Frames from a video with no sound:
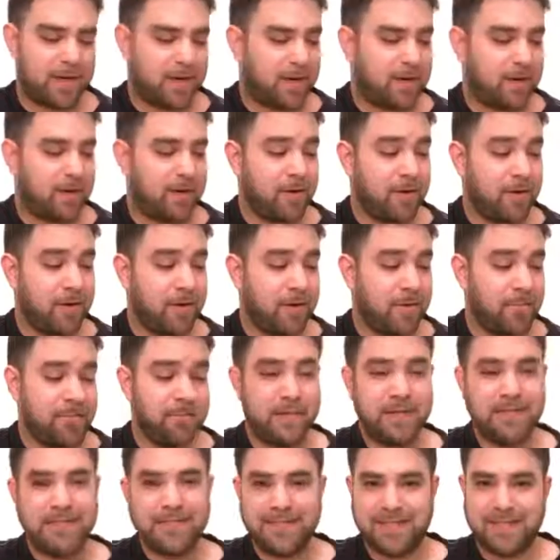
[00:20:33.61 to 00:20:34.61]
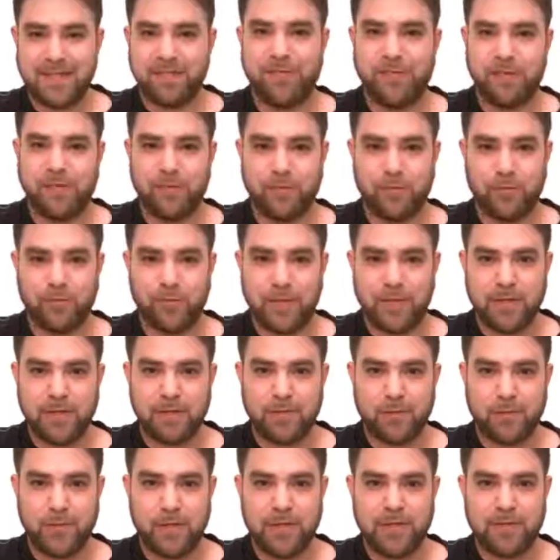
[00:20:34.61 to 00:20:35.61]
are a bit difficult when
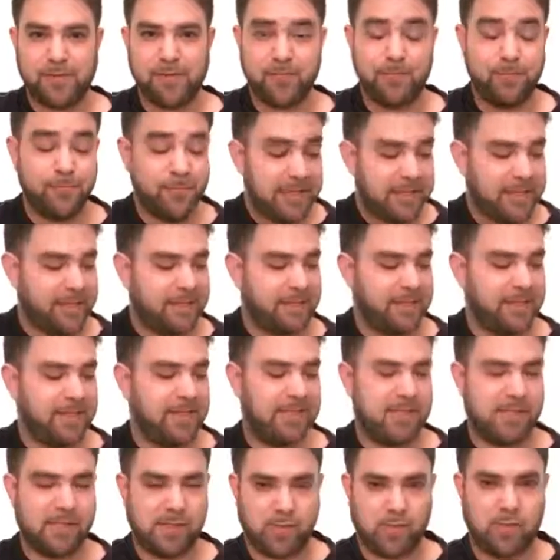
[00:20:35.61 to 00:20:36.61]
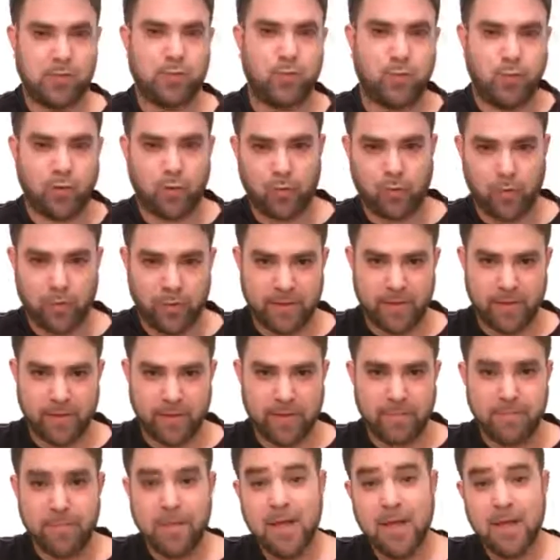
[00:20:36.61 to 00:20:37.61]
you want to really soar with
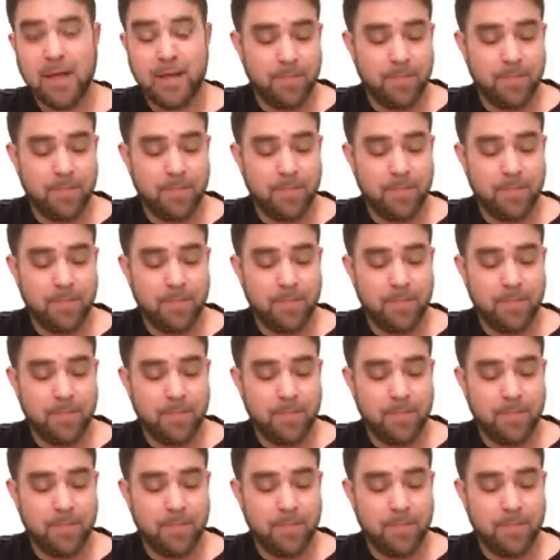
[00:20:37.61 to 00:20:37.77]
them.